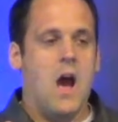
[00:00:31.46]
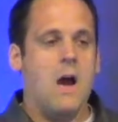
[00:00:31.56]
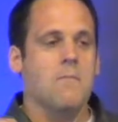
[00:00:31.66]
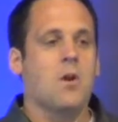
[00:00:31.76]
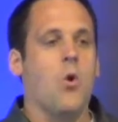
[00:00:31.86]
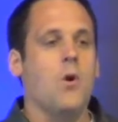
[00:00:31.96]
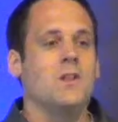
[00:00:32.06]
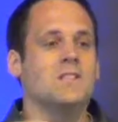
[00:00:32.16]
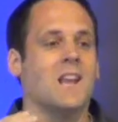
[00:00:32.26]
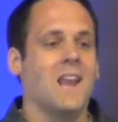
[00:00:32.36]
I'm
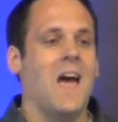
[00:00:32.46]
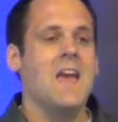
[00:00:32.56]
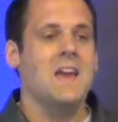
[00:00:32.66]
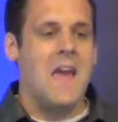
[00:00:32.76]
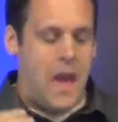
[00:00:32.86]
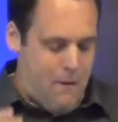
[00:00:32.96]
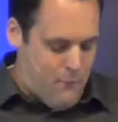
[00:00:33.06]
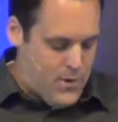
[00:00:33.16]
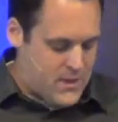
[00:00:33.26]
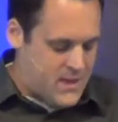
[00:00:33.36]
going to like
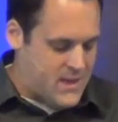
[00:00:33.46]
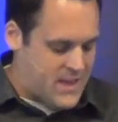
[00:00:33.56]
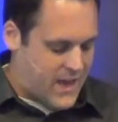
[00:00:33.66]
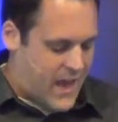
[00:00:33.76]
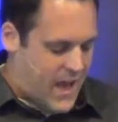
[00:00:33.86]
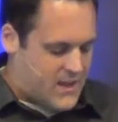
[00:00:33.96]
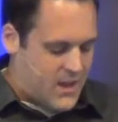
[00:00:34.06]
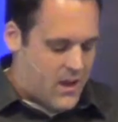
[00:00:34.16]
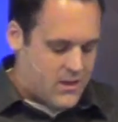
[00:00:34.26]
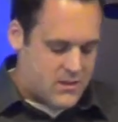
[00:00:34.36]
everything that God
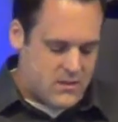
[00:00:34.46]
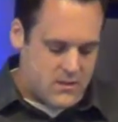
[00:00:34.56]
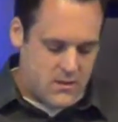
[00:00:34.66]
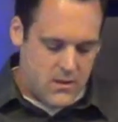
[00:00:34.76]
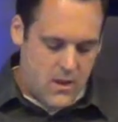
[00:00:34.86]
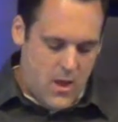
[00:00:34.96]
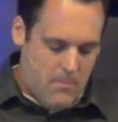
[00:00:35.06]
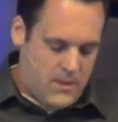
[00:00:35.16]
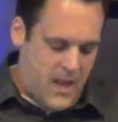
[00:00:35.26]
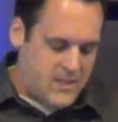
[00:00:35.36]
does.
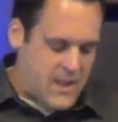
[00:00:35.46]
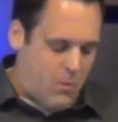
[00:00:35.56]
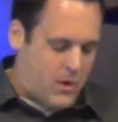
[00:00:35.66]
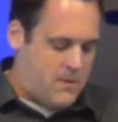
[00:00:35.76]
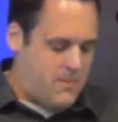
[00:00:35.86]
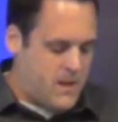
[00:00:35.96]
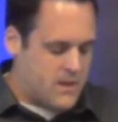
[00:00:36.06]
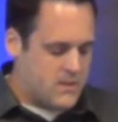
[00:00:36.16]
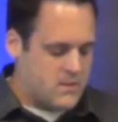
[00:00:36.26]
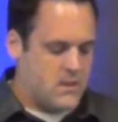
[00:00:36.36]
But that's not what he
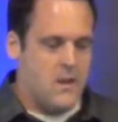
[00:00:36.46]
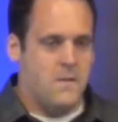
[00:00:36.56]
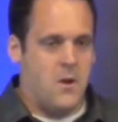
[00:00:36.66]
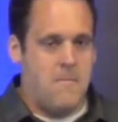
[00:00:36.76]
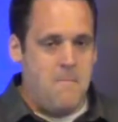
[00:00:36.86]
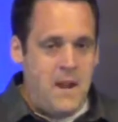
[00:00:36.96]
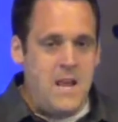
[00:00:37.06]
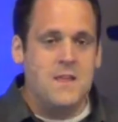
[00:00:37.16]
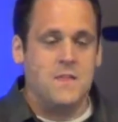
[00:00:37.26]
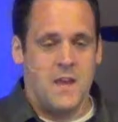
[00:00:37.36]
means. There are
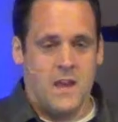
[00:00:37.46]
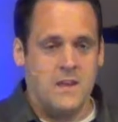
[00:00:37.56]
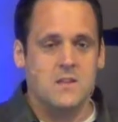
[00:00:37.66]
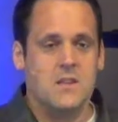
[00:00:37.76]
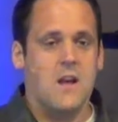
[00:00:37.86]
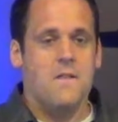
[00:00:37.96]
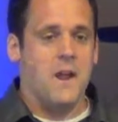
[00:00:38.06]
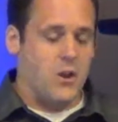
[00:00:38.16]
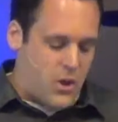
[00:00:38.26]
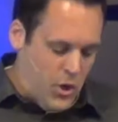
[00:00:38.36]
many things
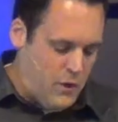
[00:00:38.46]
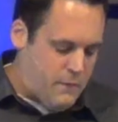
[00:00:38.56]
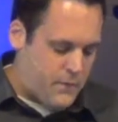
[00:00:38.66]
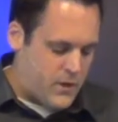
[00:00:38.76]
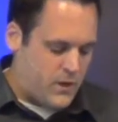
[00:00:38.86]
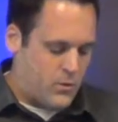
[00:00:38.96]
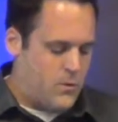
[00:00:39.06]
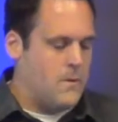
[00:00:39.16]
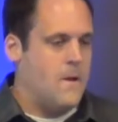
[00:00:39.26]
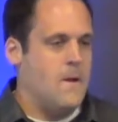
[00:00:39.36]
that are good for
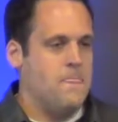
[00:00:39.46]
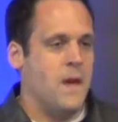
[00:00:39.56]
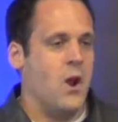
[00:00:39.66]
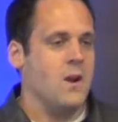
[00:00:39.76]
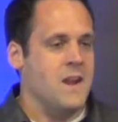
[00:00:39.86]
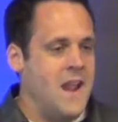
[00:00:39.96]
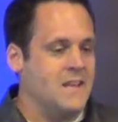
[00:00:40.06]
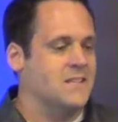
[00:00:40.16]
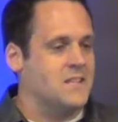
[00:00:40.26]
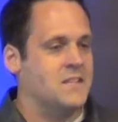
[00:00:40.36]
you that aren't
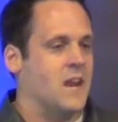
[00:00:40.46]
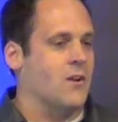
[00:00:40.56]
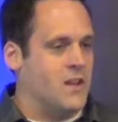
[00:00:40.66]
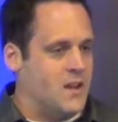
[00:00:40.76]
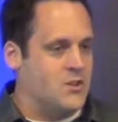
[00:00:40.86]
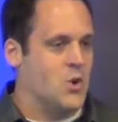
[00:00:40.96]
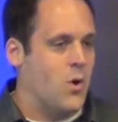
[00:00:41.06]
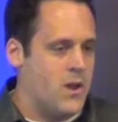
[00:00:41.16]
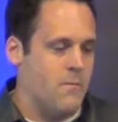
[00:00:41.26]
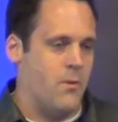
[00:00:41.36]
necessarily
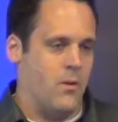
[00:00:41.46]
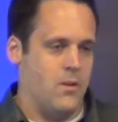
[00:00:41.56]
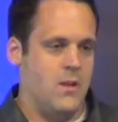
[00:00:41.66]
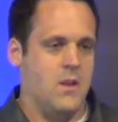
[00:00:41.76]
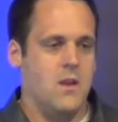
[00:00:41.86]
enjoyable.